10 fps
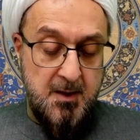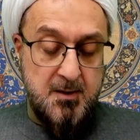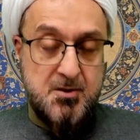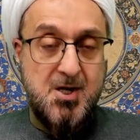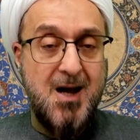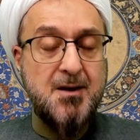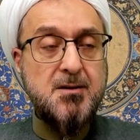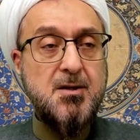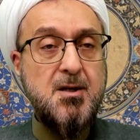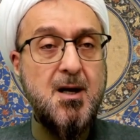
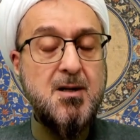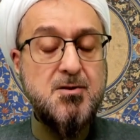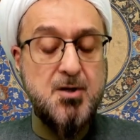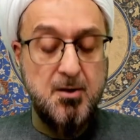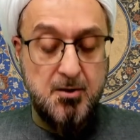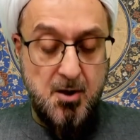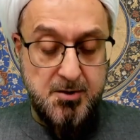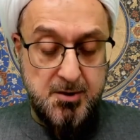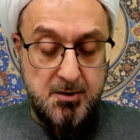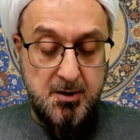charity and
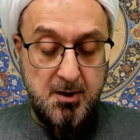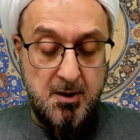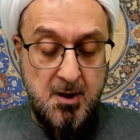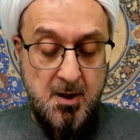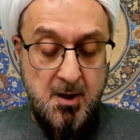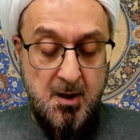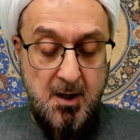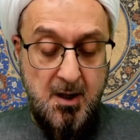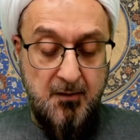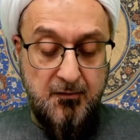generosity
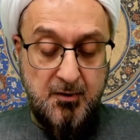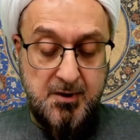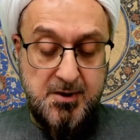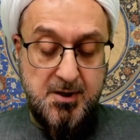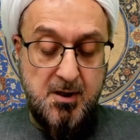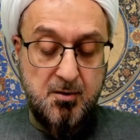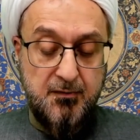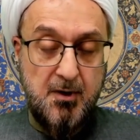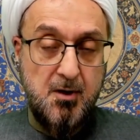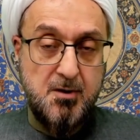for the sake of
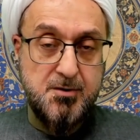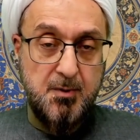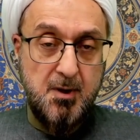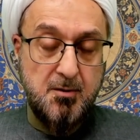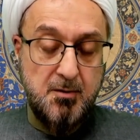Allah subhanahu wa